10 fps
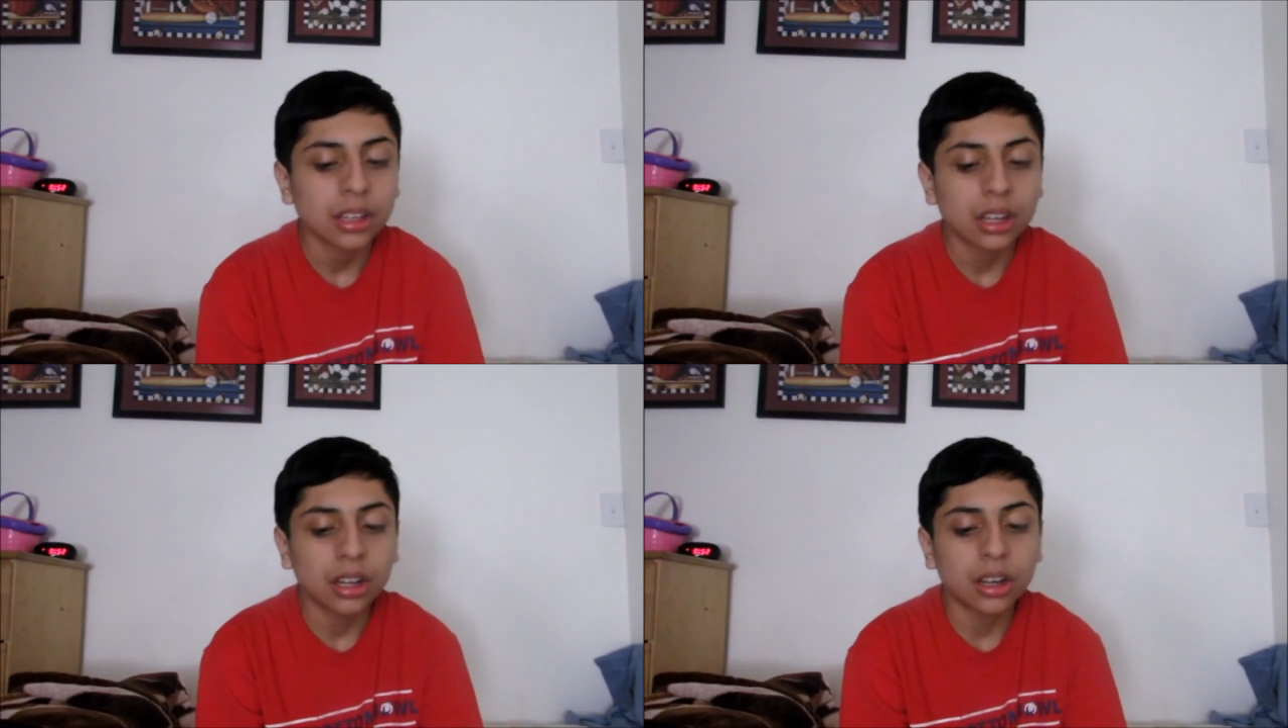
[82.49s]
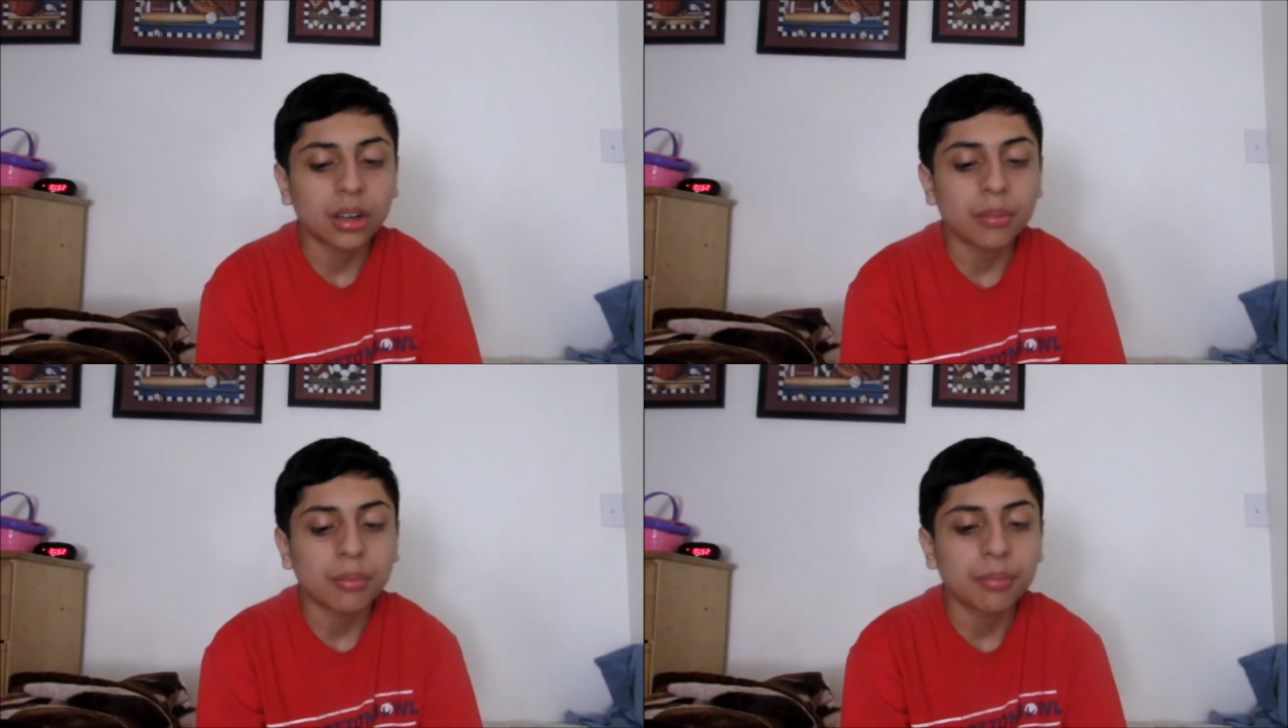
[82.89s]

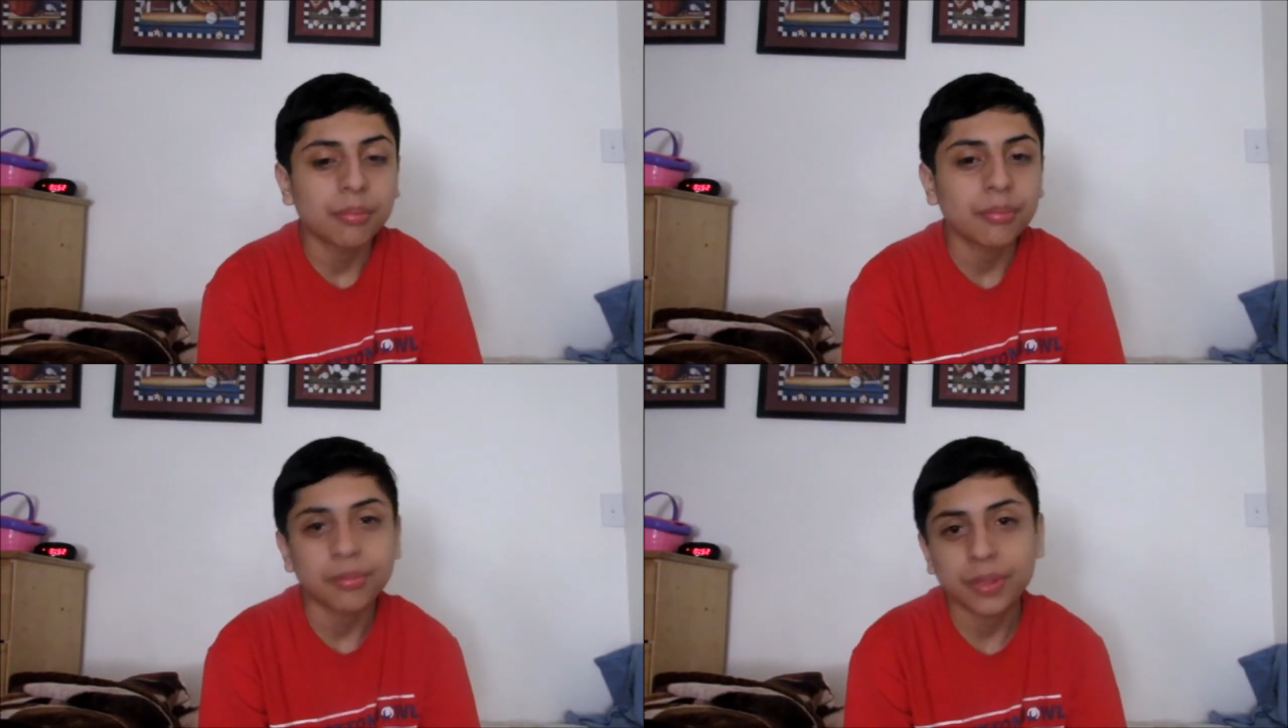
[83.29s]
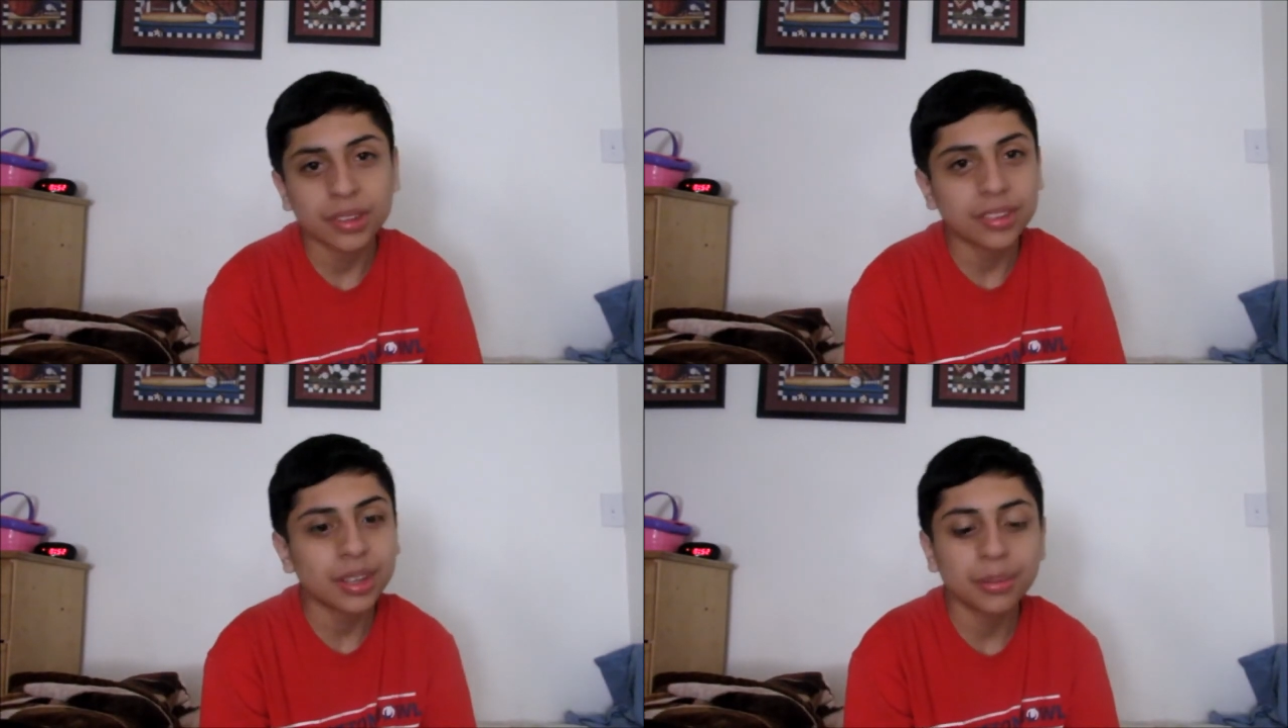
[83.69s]
Um,
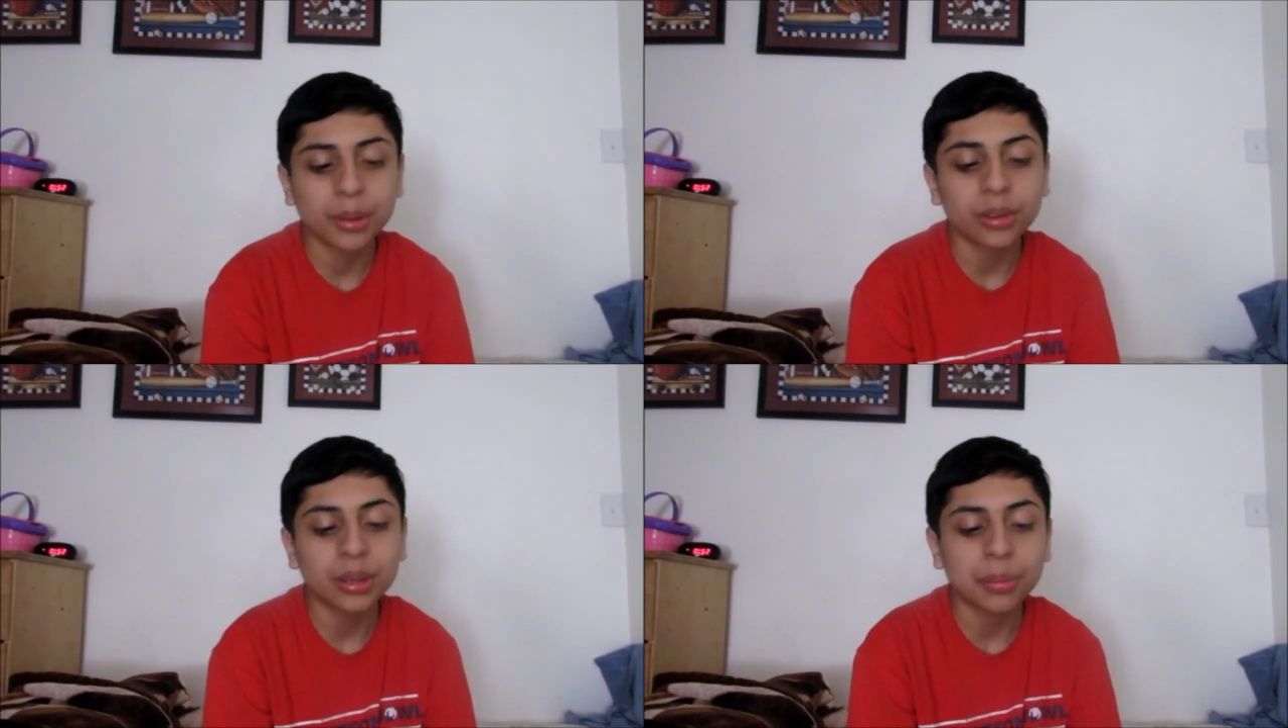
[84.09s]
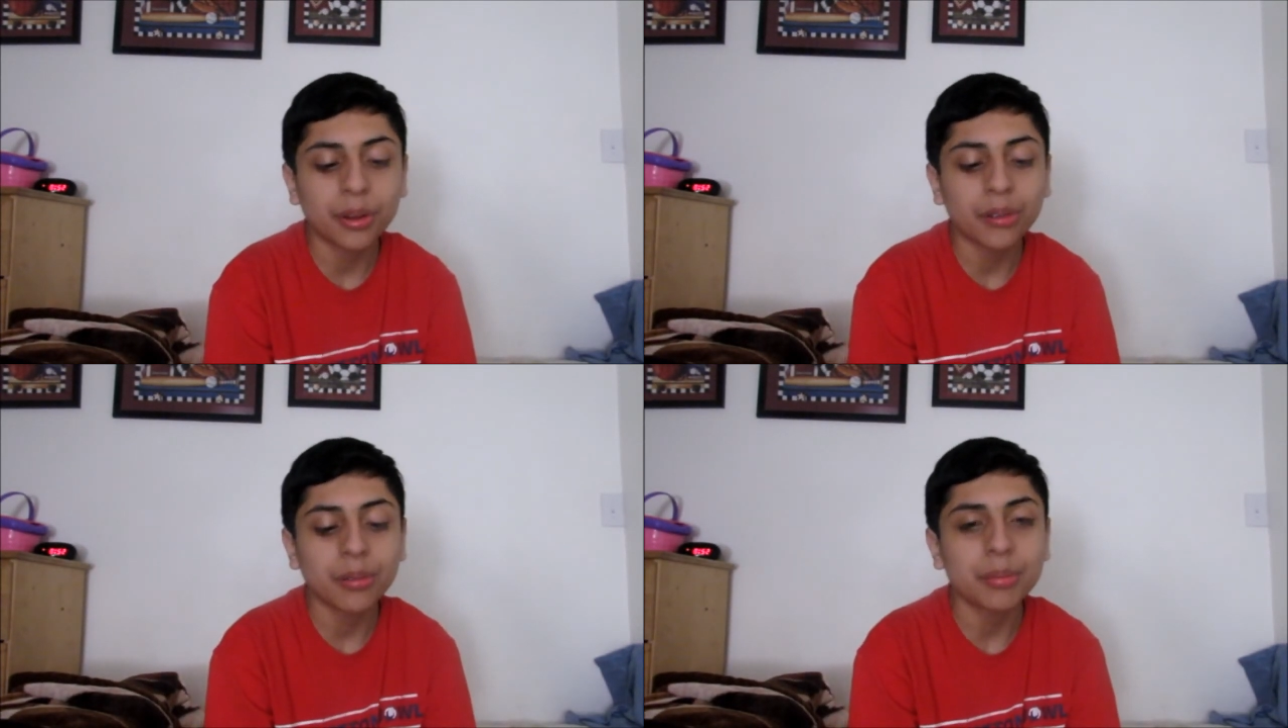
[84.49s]
except the only
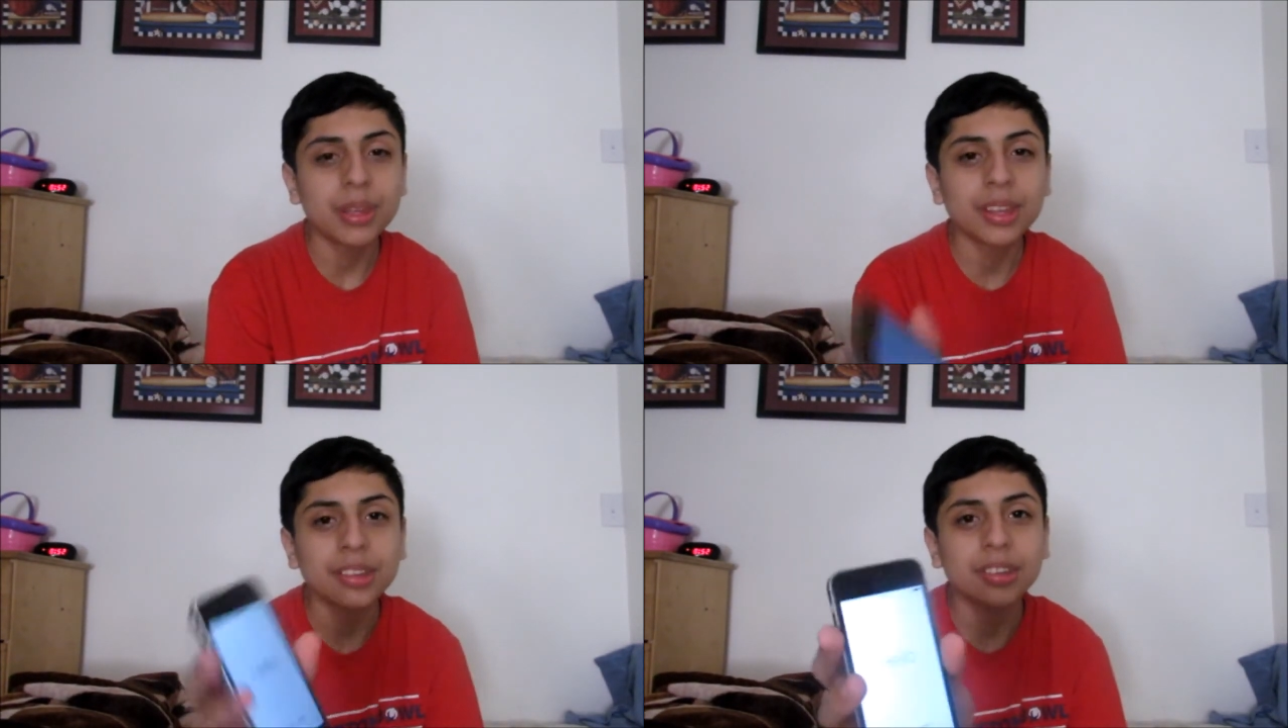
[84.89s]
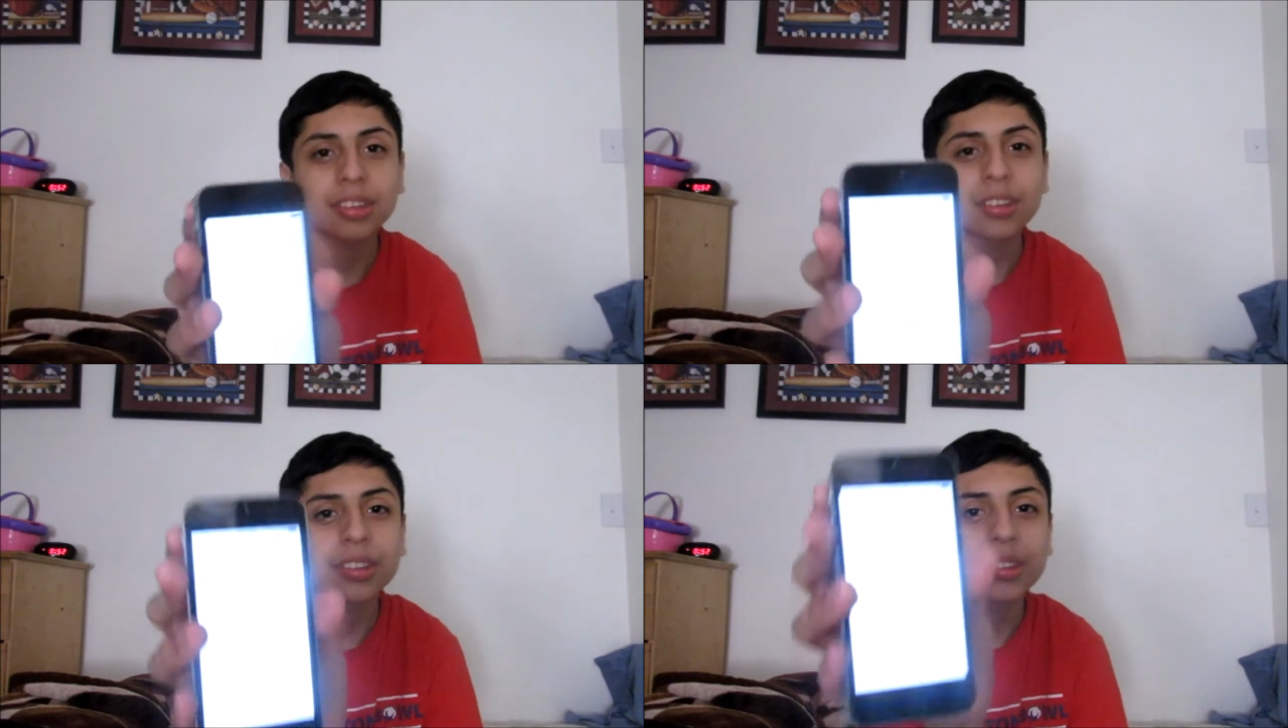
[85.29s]
problem is it's